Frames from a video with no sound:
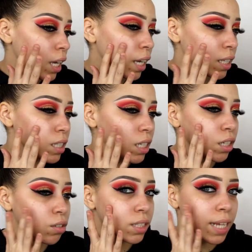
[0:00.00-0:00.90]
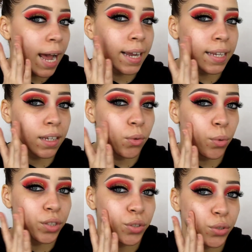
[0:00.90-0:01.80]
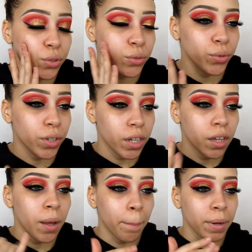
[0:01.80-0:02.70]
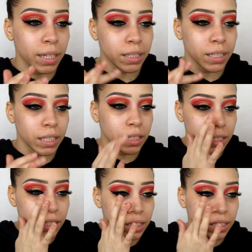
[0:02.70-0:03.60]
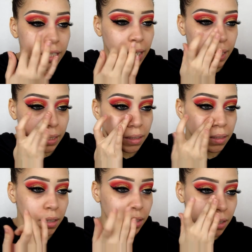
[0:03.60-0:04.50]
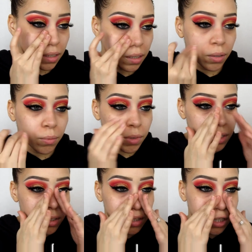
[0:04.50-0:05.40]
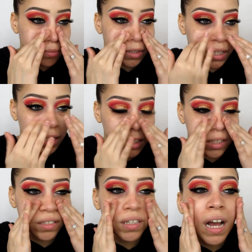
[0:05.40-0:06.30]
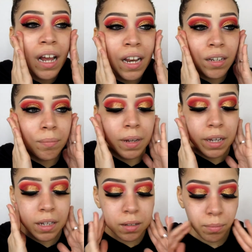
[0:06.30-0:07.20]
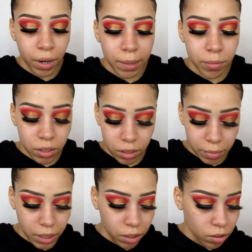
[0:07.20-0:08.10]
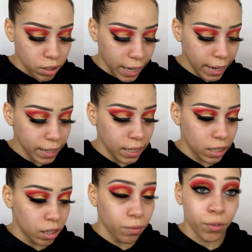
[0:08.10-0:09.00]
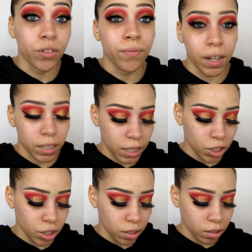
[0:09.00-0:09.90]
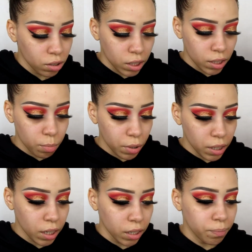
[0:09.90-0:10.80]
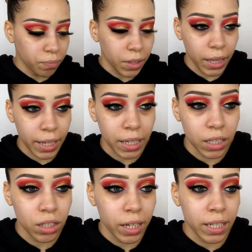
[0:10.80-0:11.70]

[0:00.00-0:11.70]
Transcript: It gets a little tacky once you blend it into the skin, which is good because I like my primers to be a little tacky for the foundation. So this is pretty good. I like it.